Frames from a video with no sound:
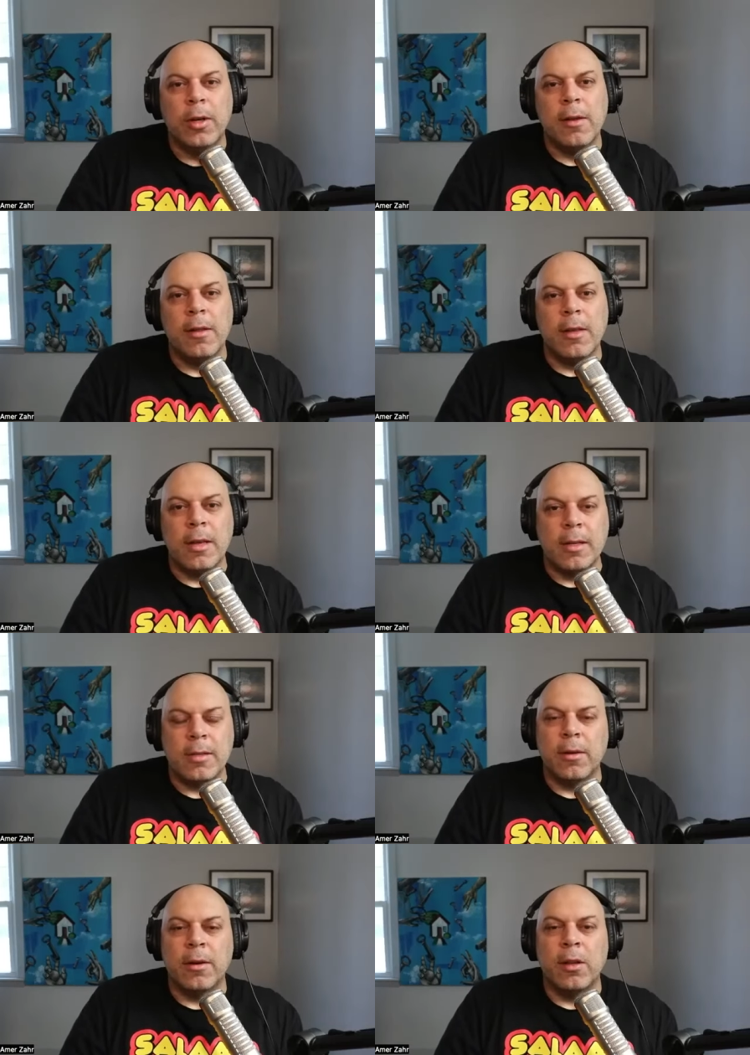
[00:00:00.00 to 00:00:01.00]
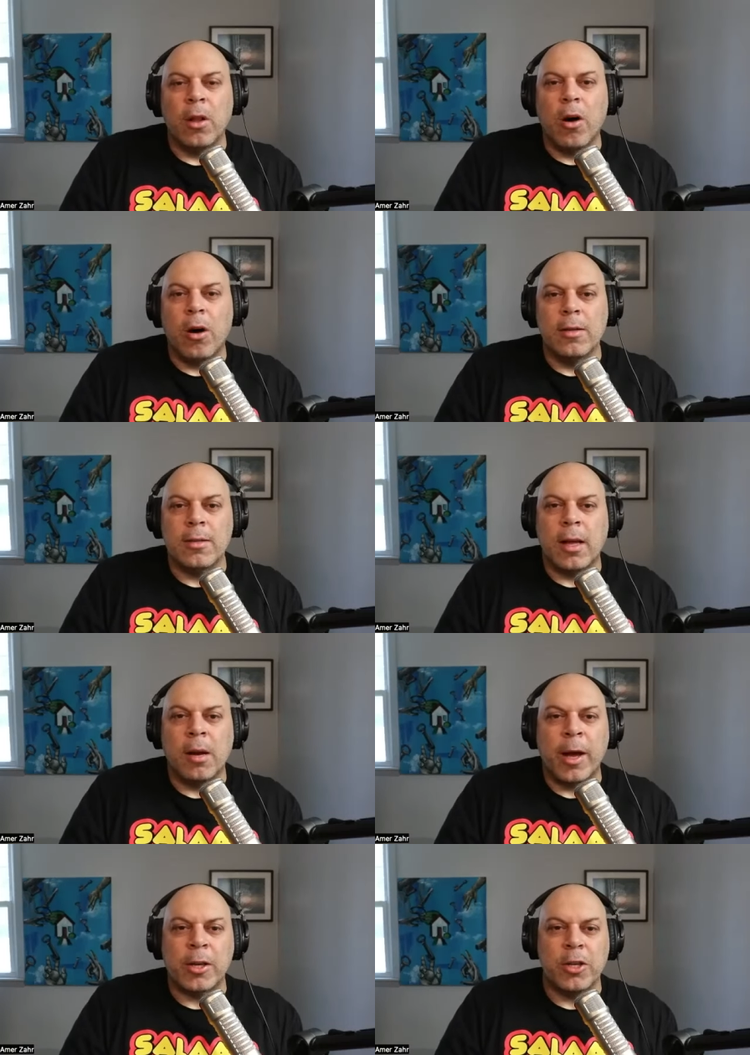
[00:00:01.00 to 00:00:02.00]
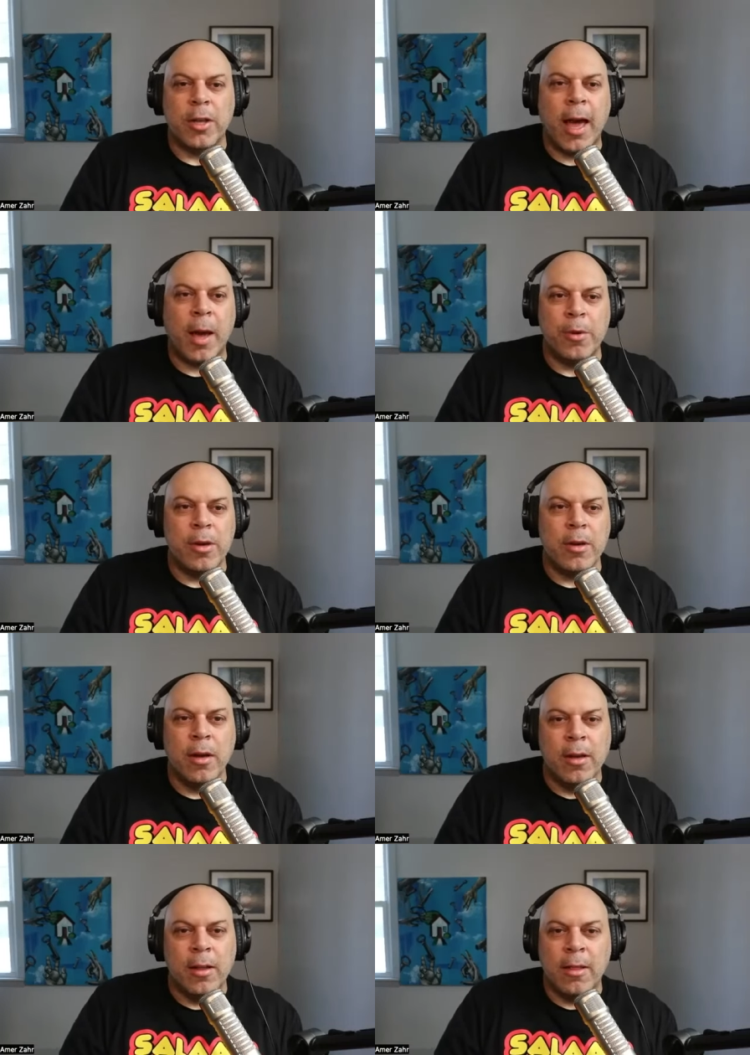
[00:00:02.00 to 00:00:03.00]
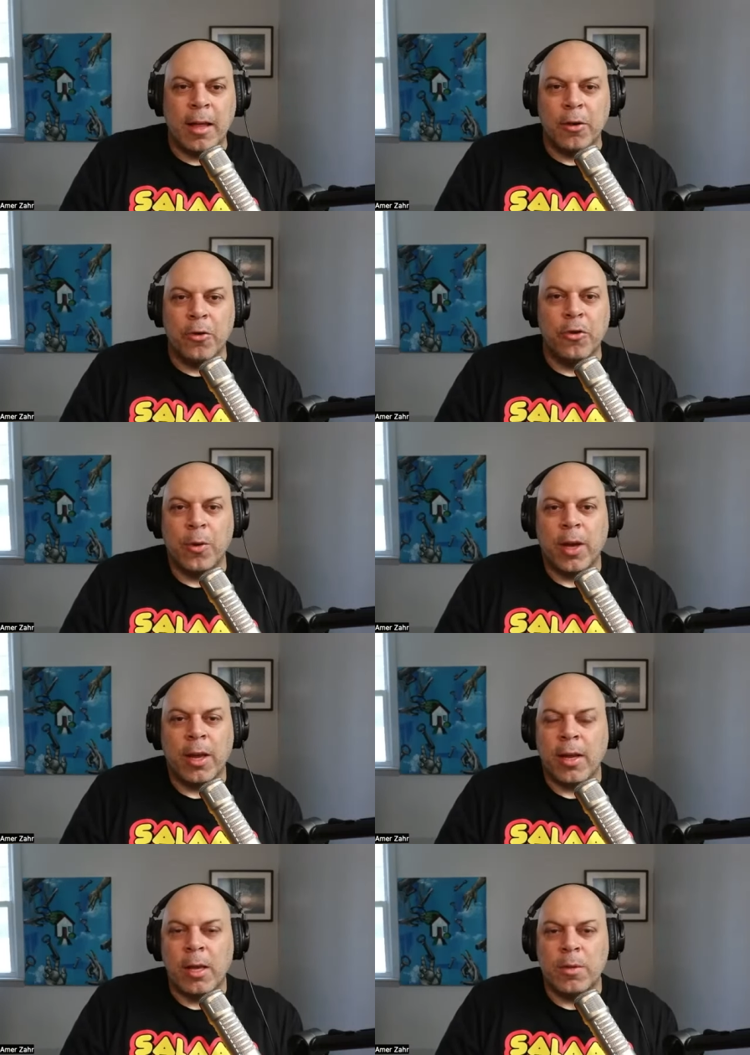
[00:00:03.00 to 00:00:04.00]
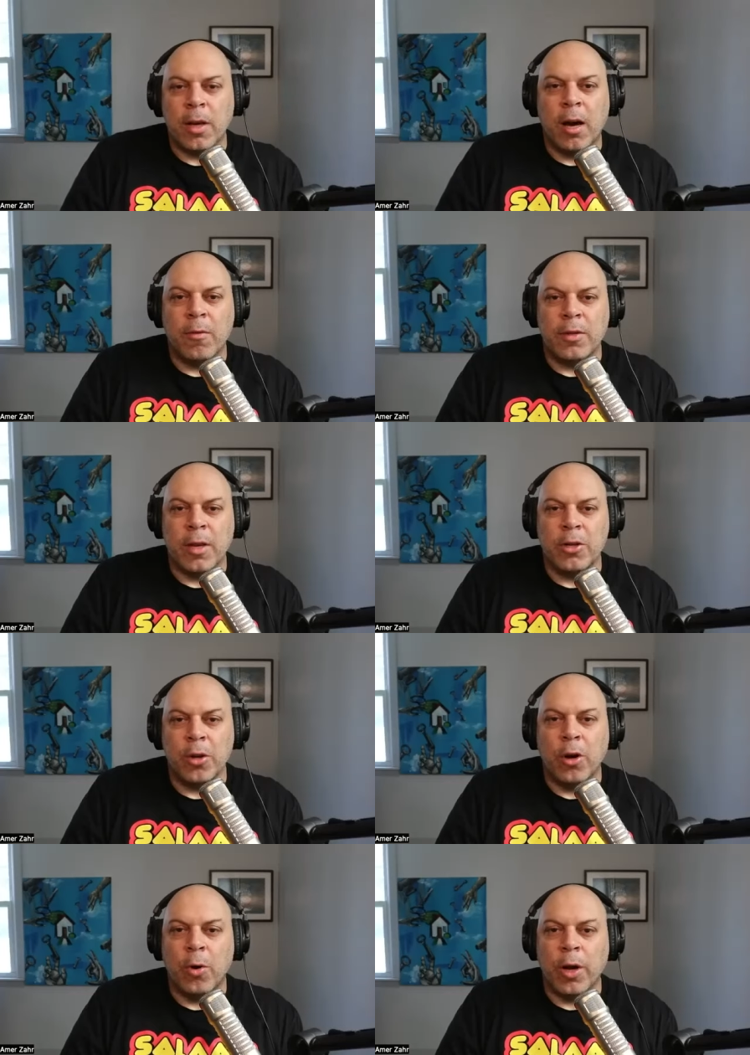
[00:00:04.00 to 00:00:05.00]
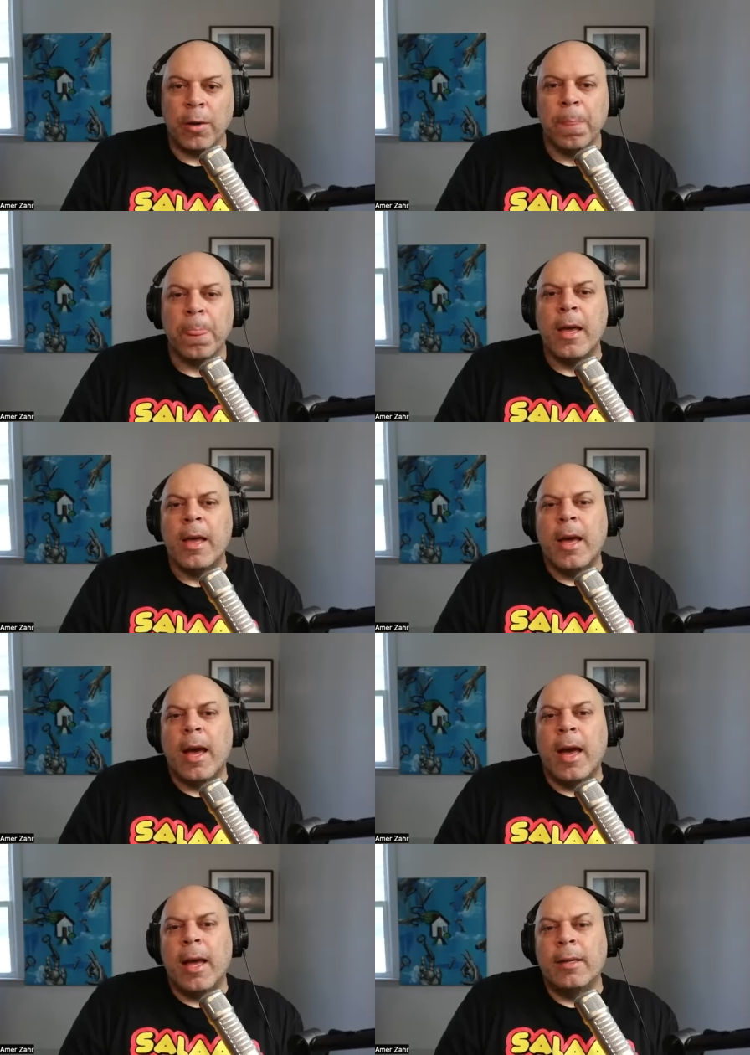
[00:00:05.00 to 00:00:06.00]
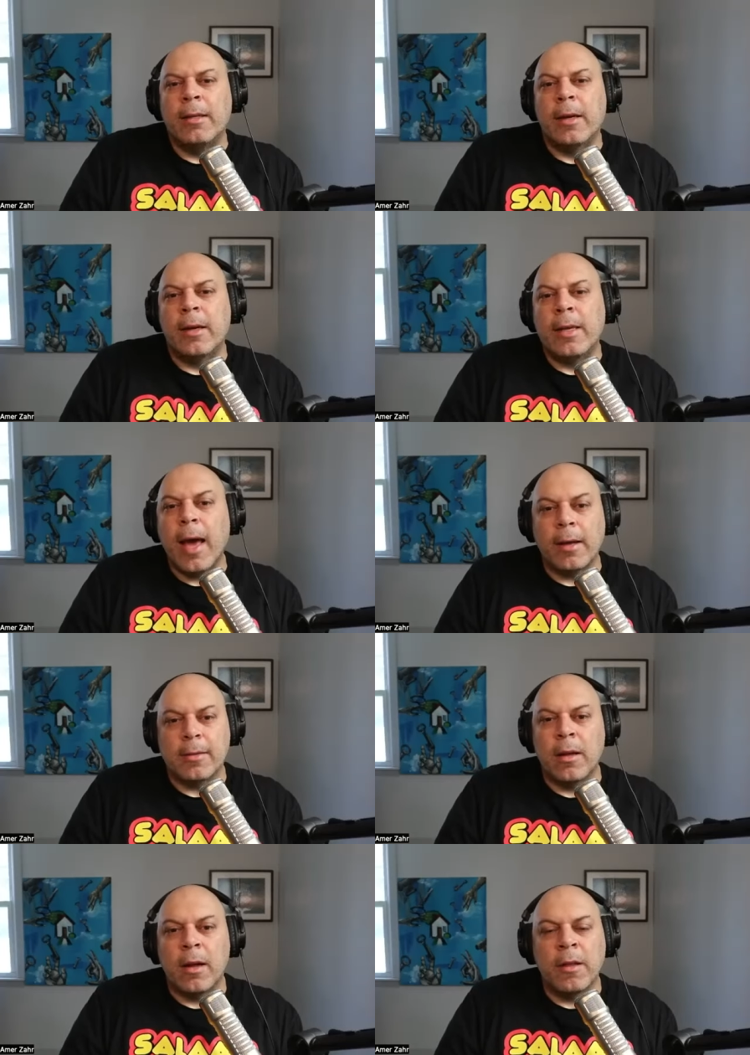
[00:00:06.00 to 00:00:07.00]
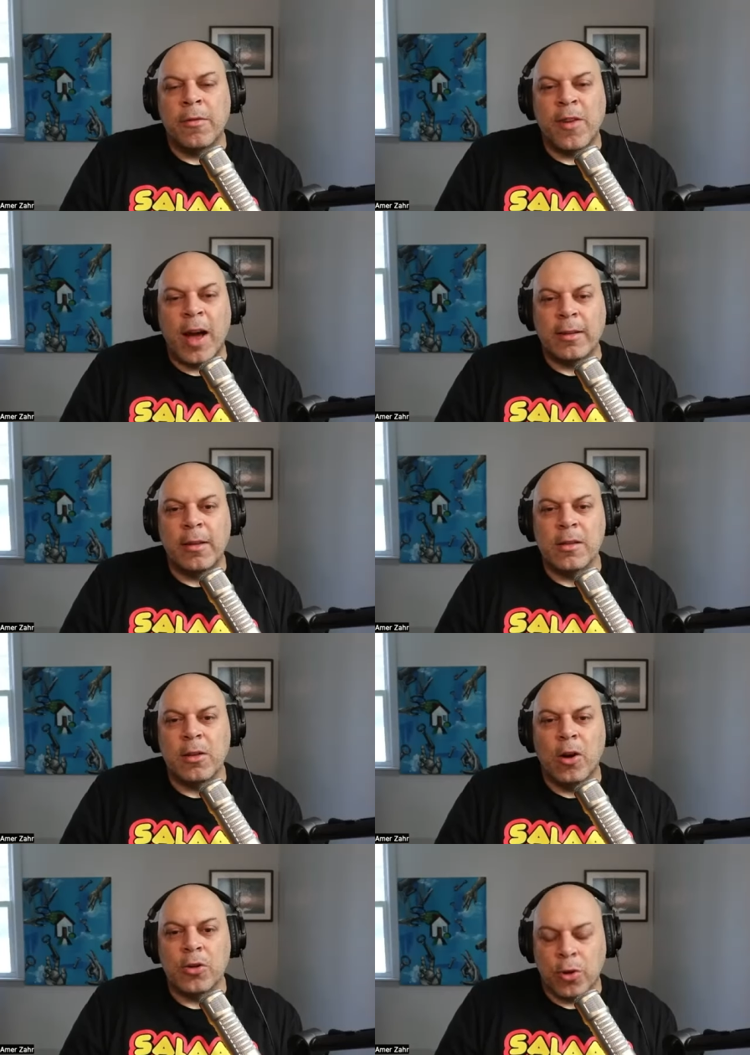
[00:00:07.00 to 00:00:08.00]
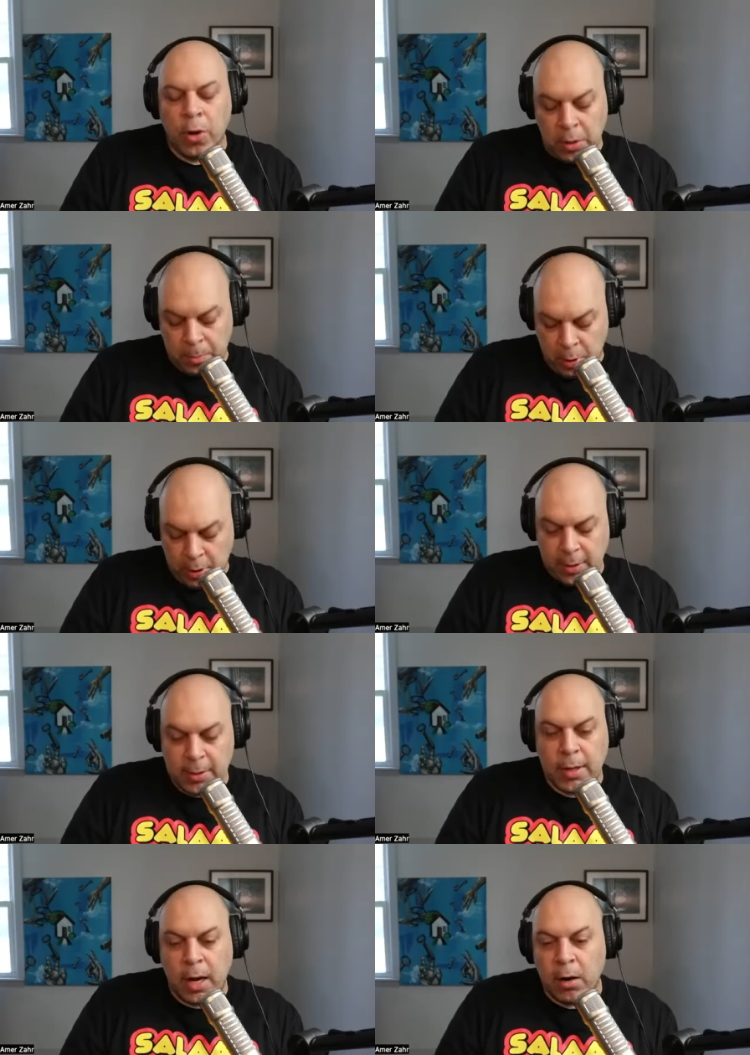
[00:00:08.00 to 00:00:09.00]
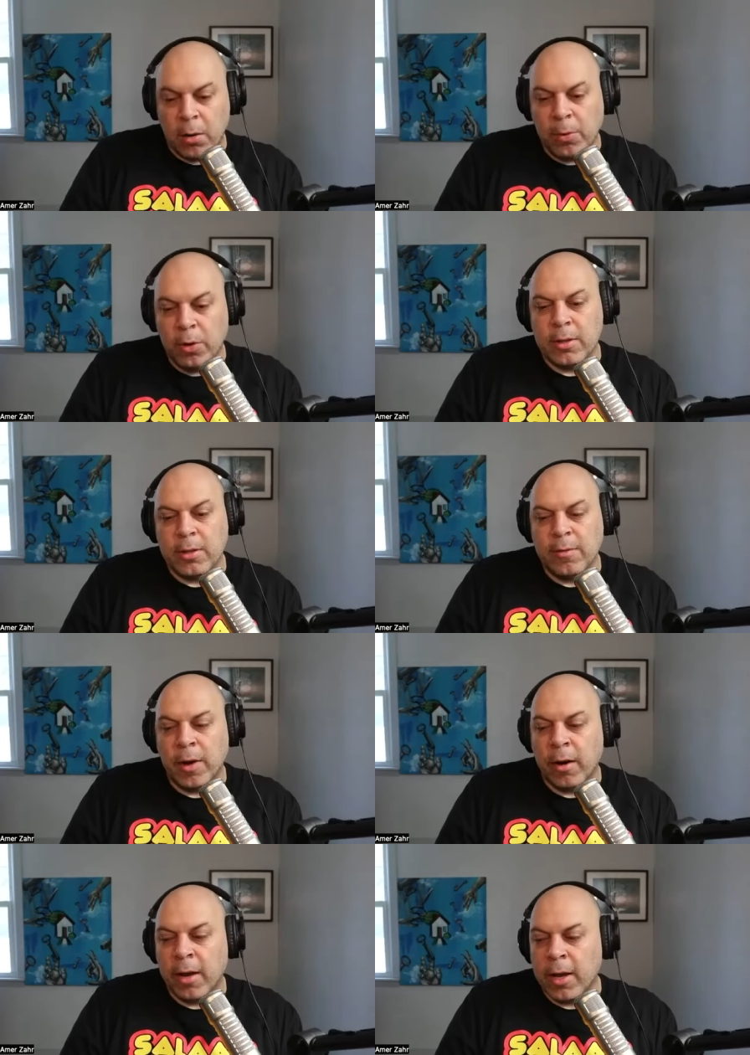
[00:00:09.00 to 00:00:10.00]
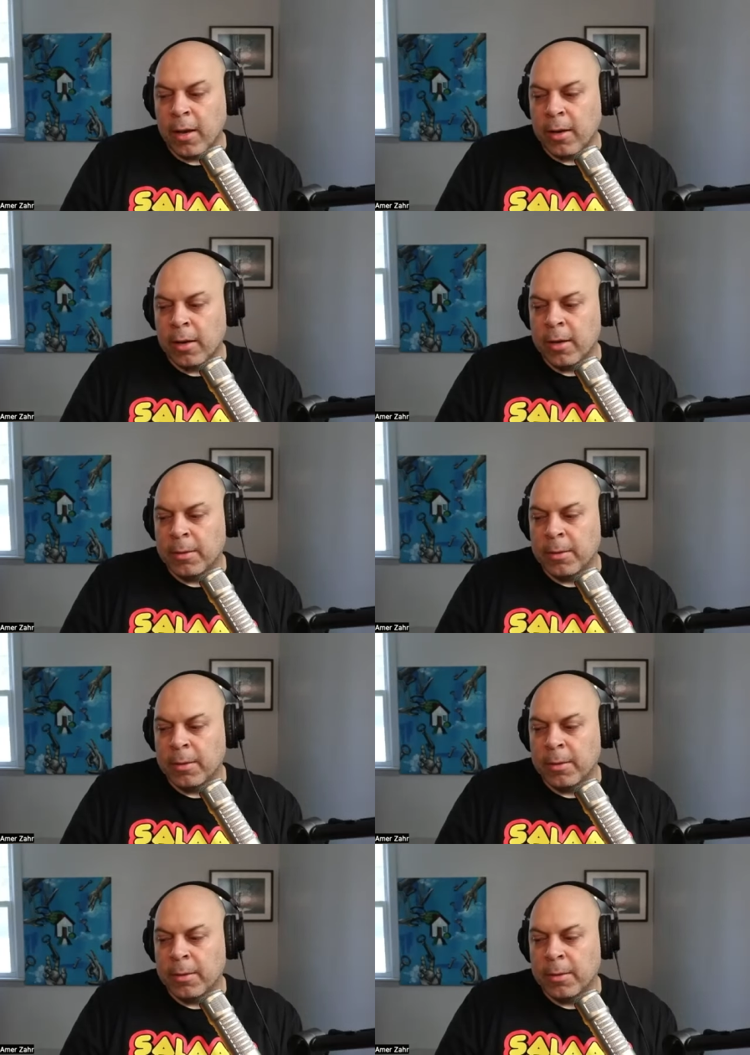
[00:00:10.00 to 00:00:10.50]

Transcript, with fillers: these uh, laws that I'm actually happy that they're doing it. It keeps the conversation going. And uh, yes, the fact that these laws are on the books is terrible. It's very uh, um,